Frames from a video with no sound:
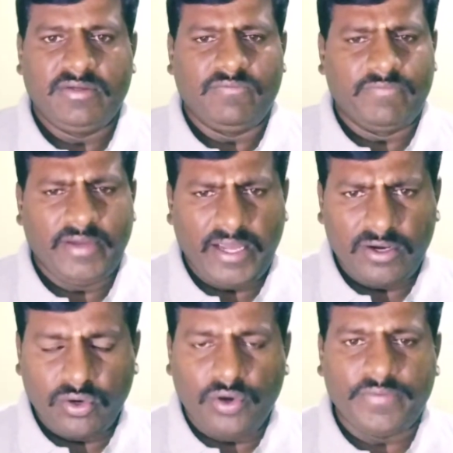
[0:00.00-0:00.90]
We all
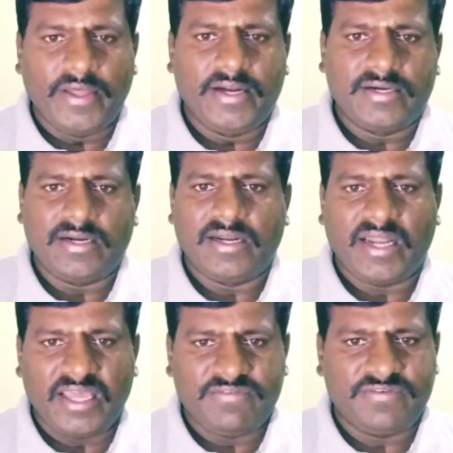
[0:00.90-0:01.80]
know that
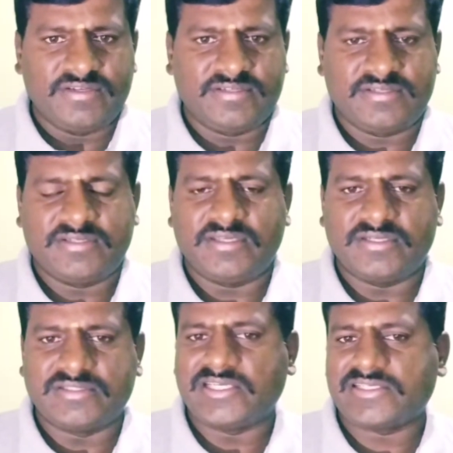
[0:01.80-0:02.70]
life is
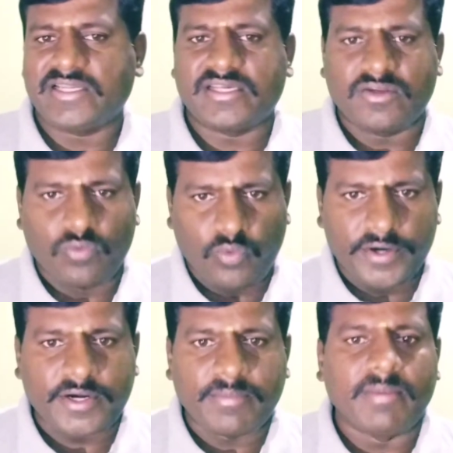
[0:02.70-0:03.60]
just like a
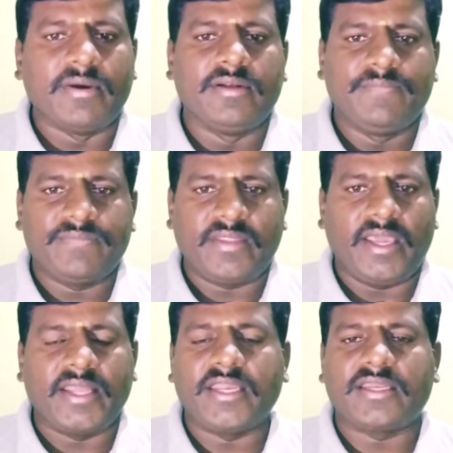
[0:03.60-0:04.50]
water bubble.
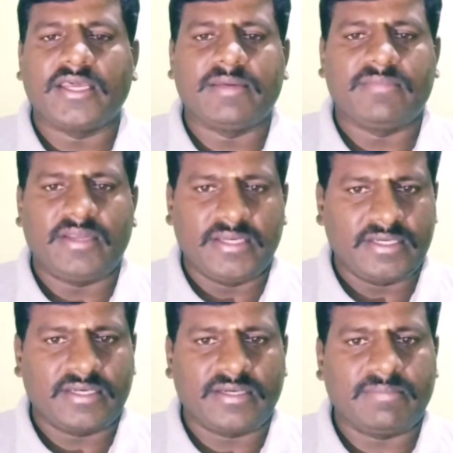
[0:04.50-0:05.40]
Anytime
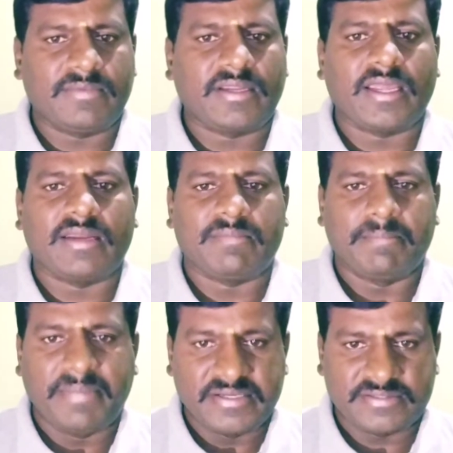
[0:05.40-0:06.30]
it
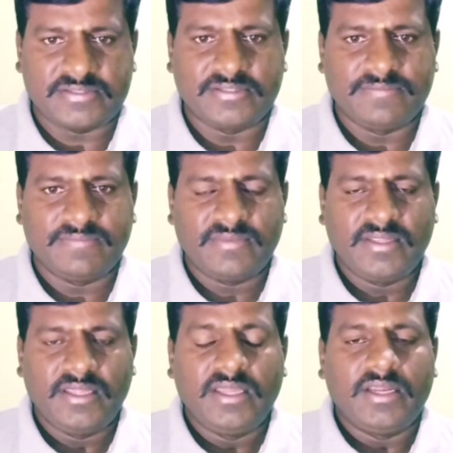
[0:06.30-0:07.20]
can burst.
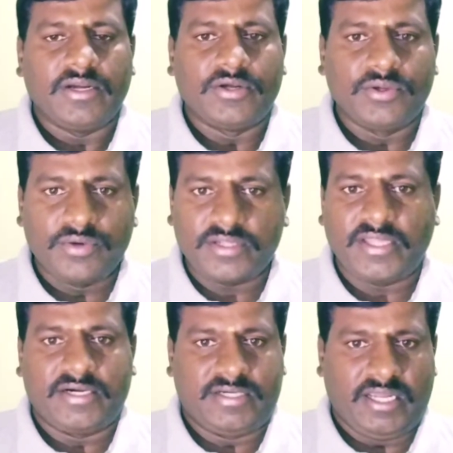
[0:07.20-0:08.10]
During
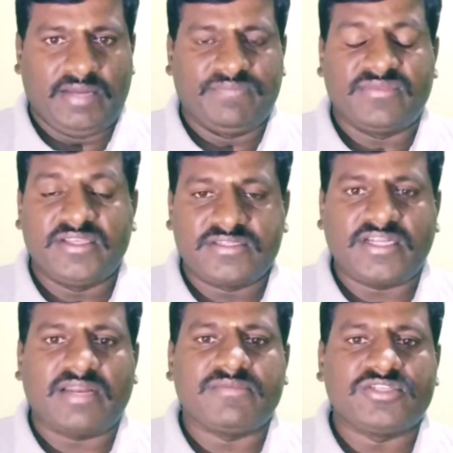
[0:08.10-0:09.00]
that time, this
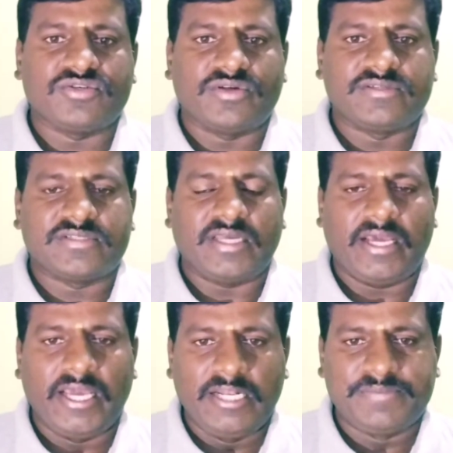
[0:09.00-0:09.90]
term insurance
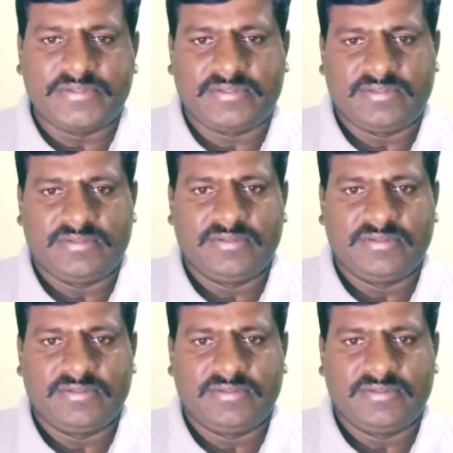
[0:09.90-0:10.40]
helps